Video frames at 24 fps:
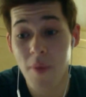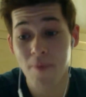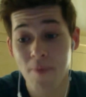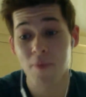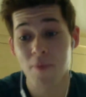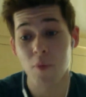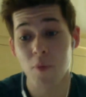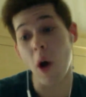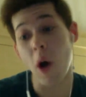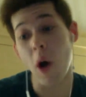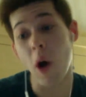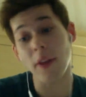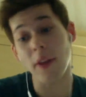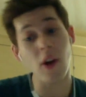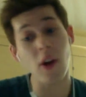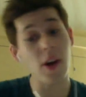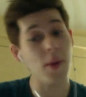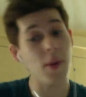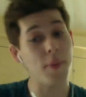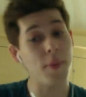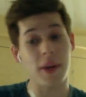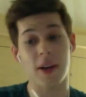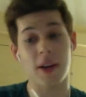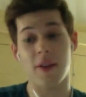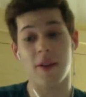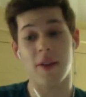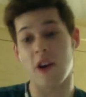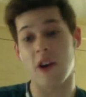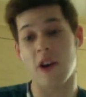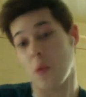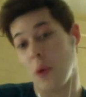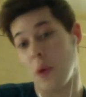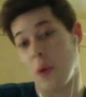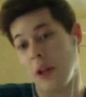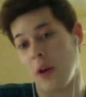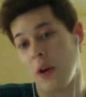Well, I thought he played a very
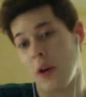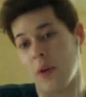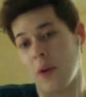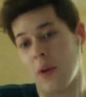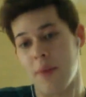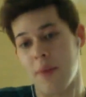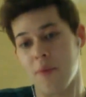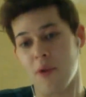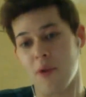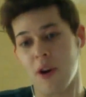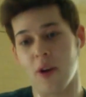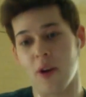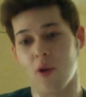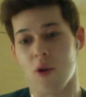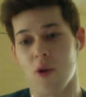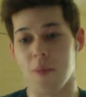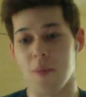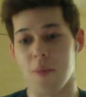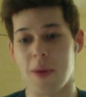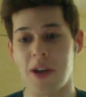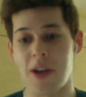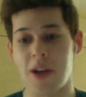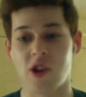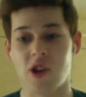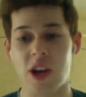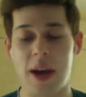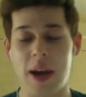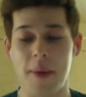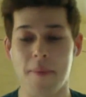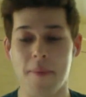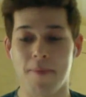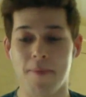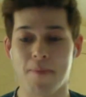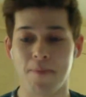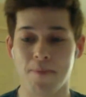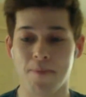Willow game, right? Or Mitch game,
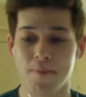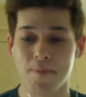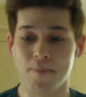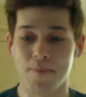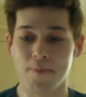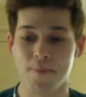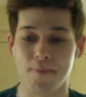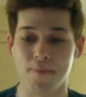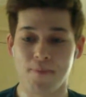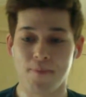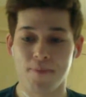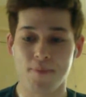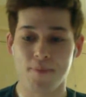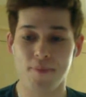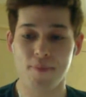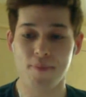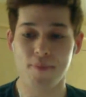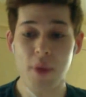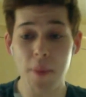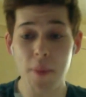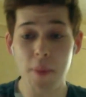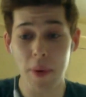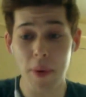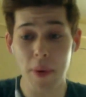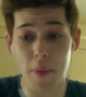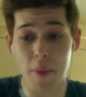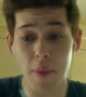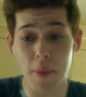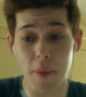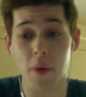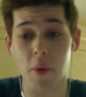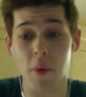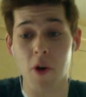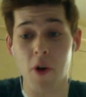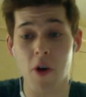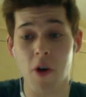but made
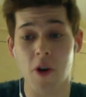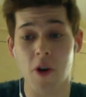it work.